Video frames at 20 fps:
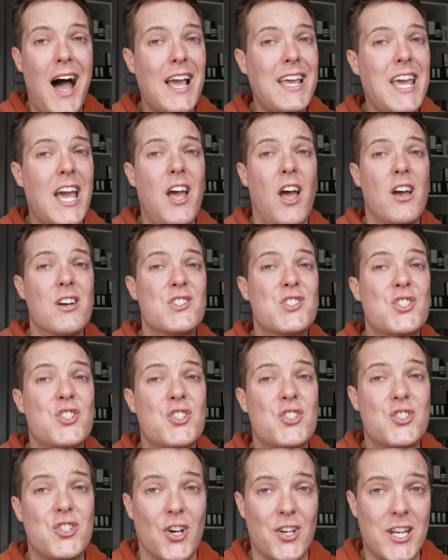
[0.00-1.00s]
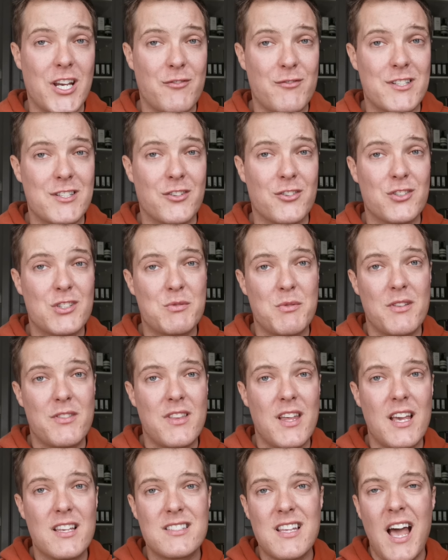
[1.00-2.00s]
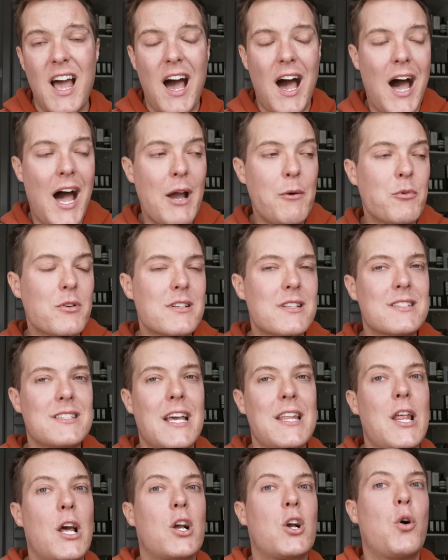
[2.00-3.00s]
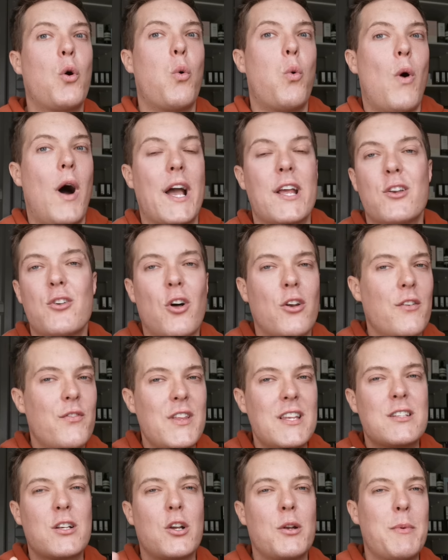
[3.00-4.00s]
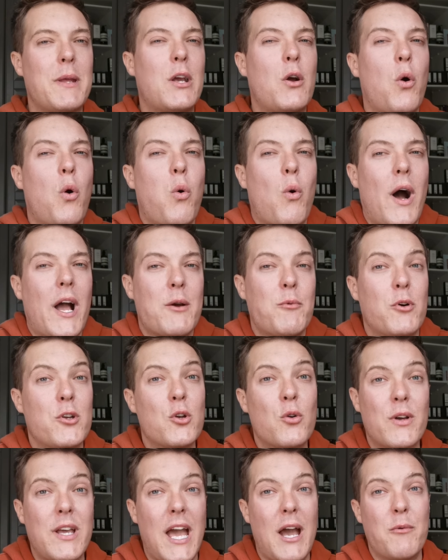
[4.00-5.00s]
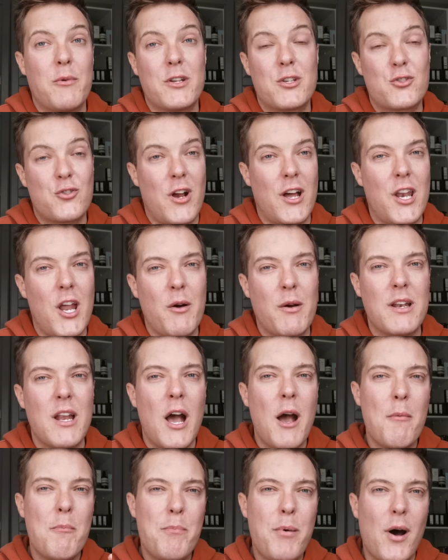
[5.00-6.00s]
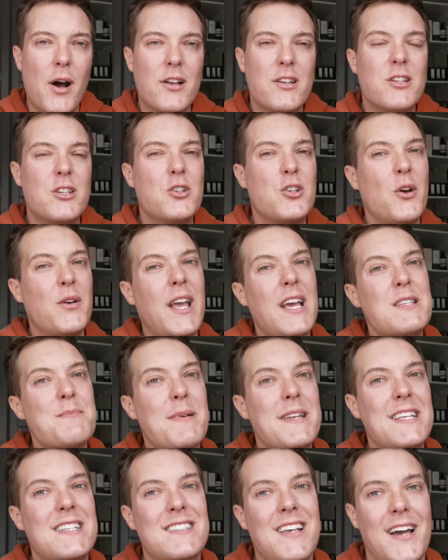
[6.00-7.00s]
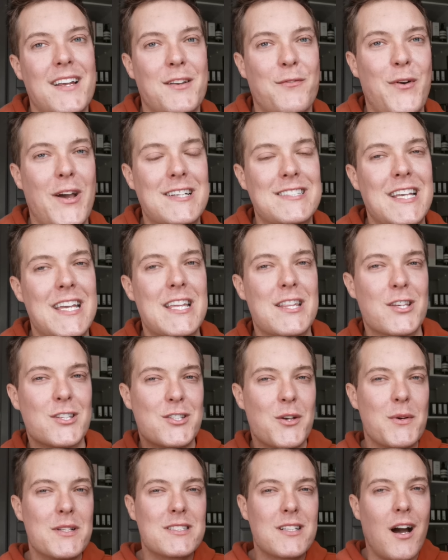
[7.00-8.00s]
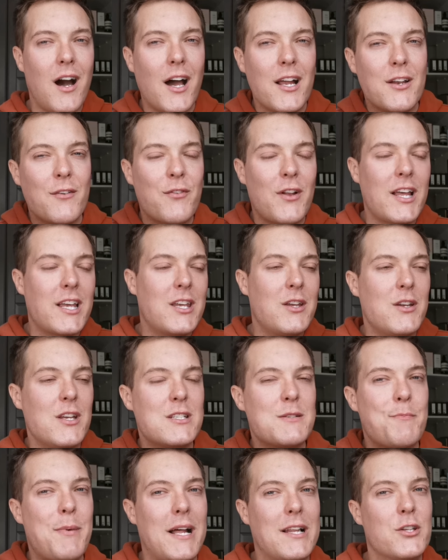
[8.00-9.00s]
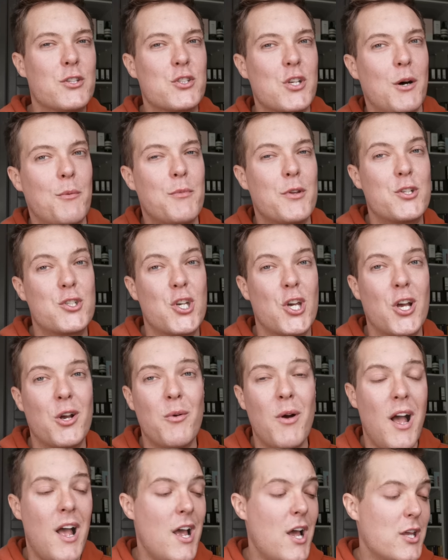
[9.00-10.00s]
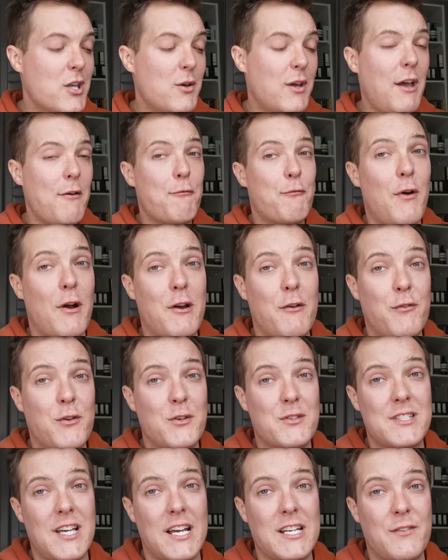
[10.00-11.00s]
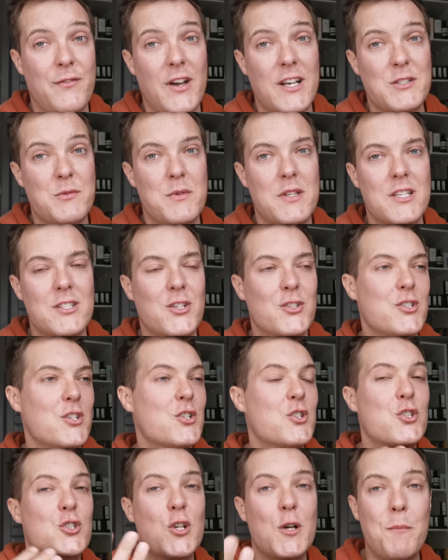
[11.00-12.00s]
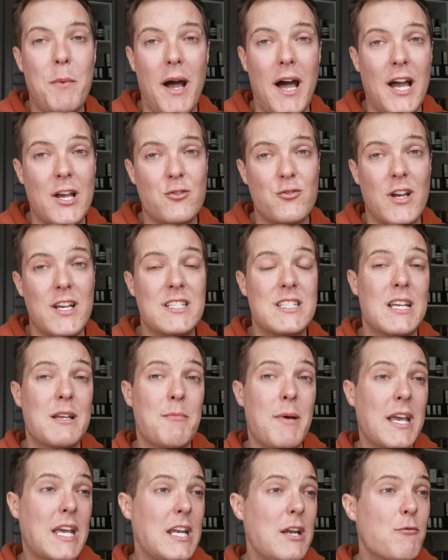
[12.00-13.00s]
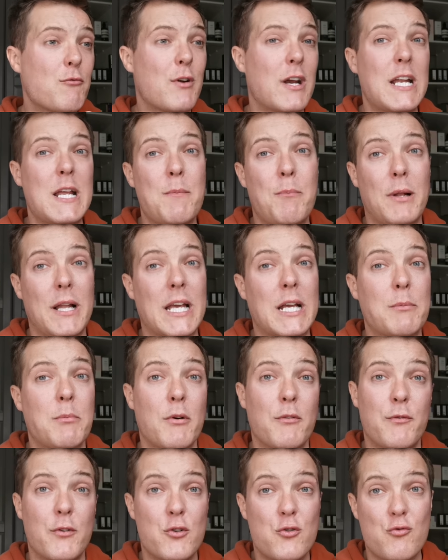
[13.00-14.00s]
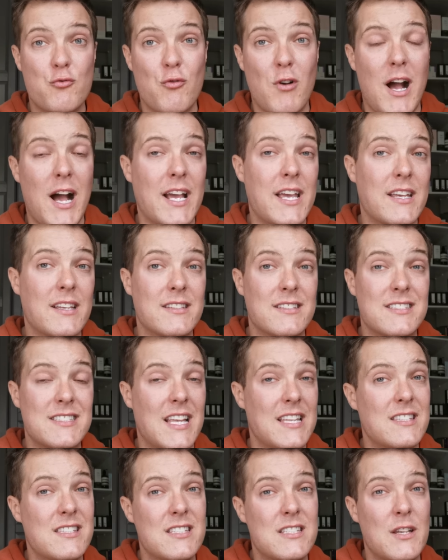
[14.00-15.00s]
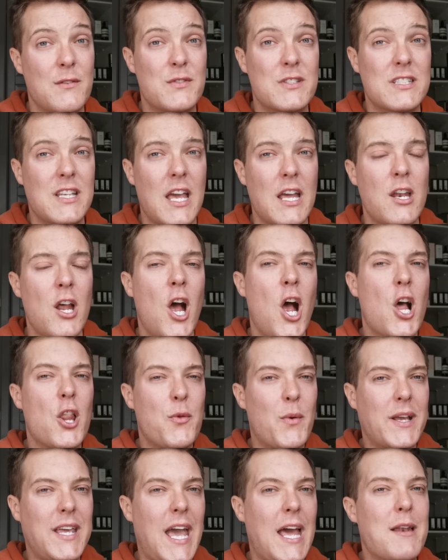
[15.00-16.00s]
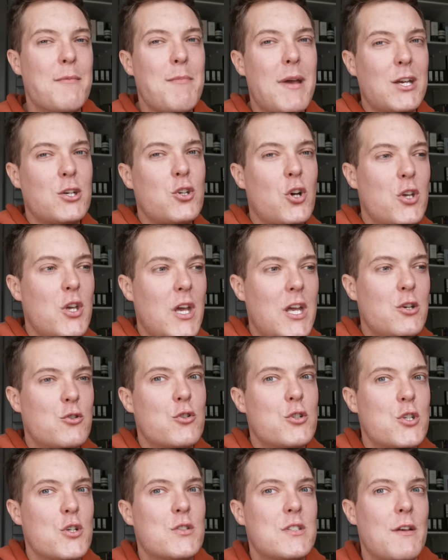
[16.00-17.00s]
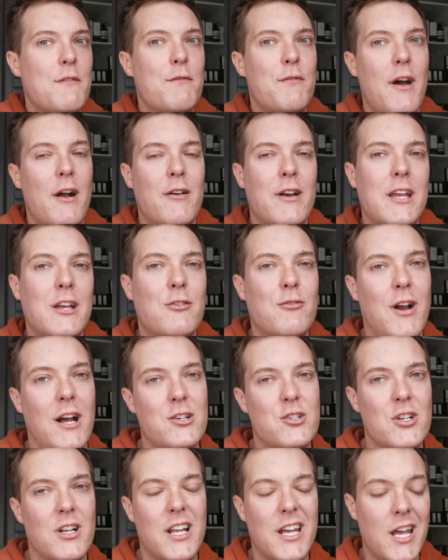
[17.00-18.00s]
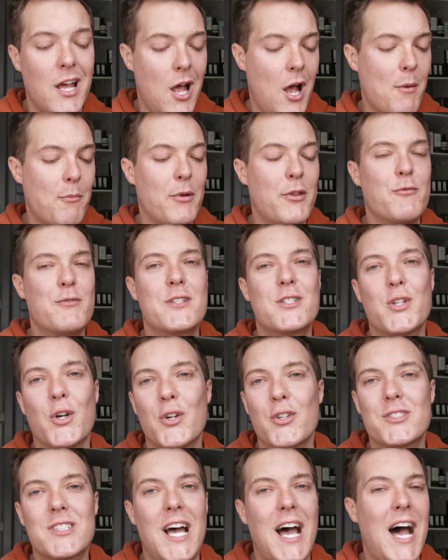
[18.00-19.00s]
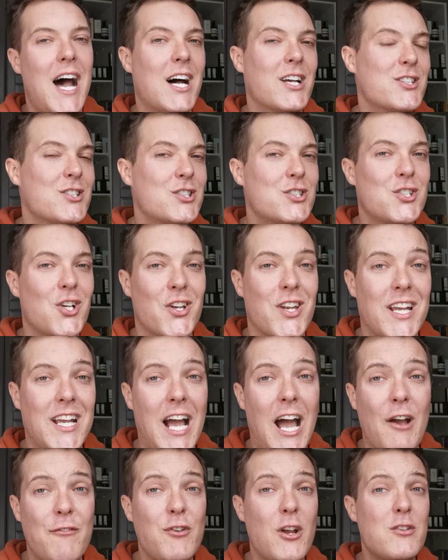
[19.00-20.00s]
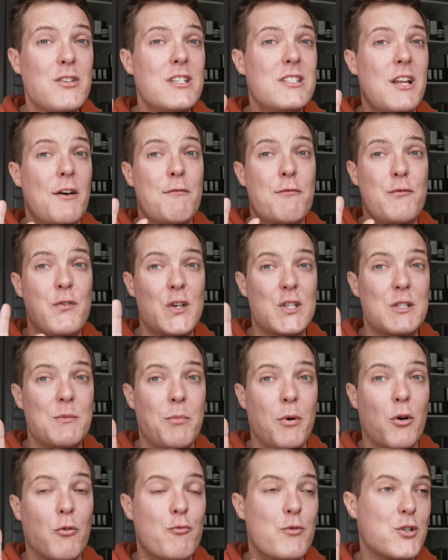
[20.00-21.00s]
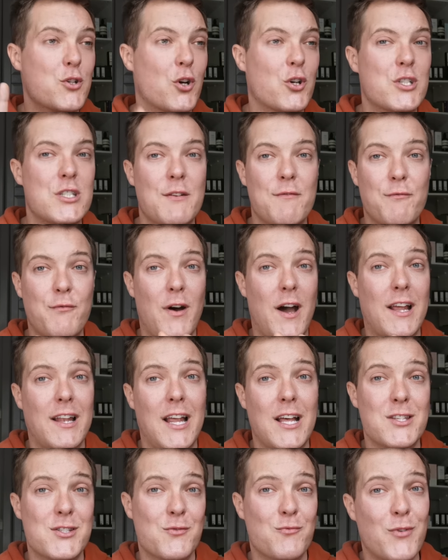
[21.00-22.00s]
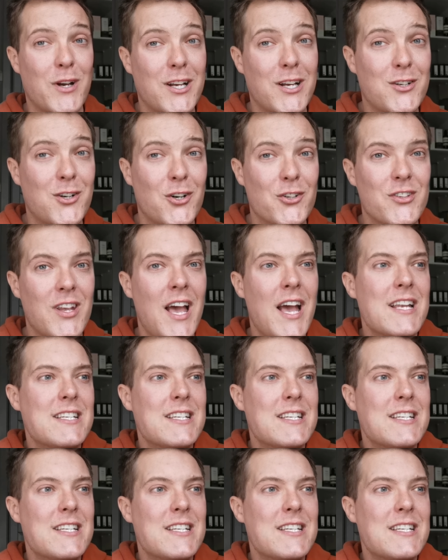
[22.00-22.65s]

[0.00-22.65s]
I get stunning results with this. I wouldn't say they're quite, none of these are going to be quite what you'll get with tretinoin, but you don't get as many side effects either. So it's kind of like you need to balance up the two. You very few side effects with this because it's super hydrating, making it really applicable for dry and sensitive skin. Though again, make sure you introduce it very gradually, but the results are stunning. I've noticed a visible reduction in fine lines and wrinkles,